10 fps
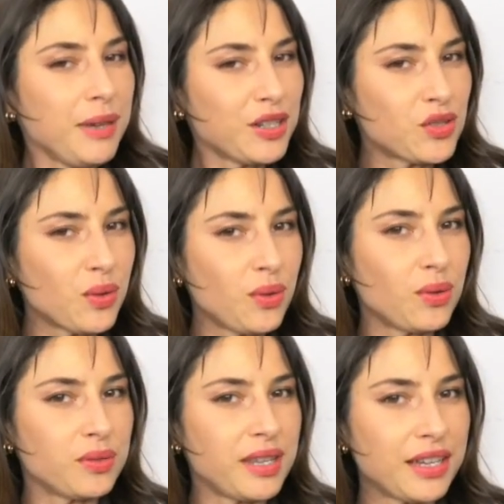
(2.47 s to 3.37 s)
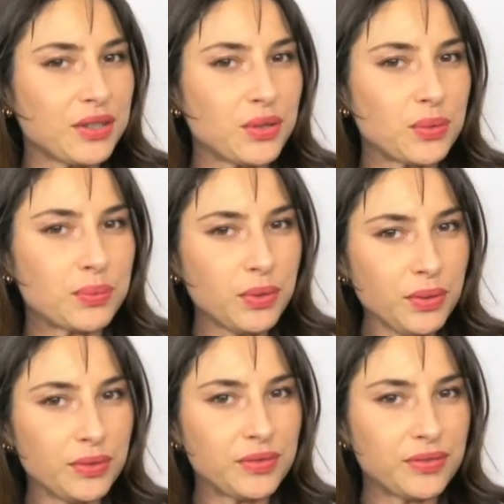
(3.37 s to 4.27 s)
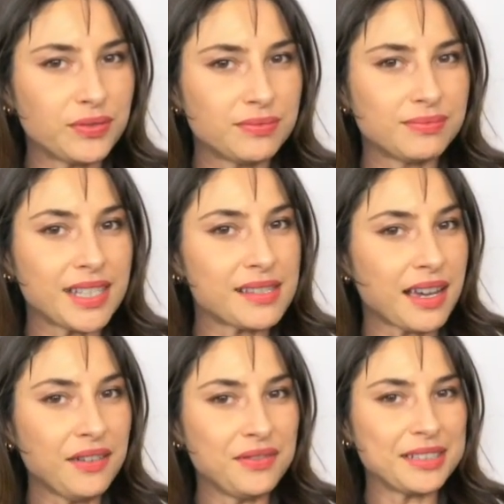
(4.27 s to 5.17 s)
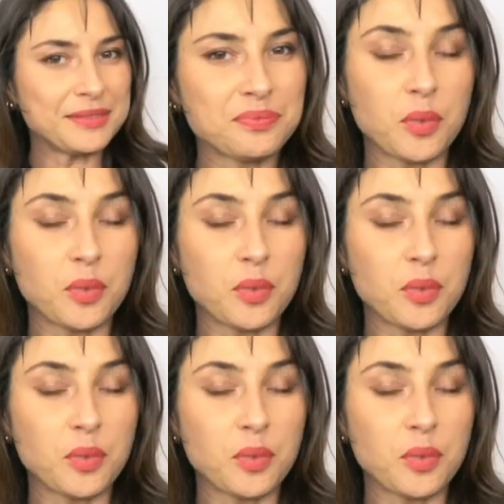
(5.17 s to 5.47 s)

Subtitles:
to make sure that your roof is covered.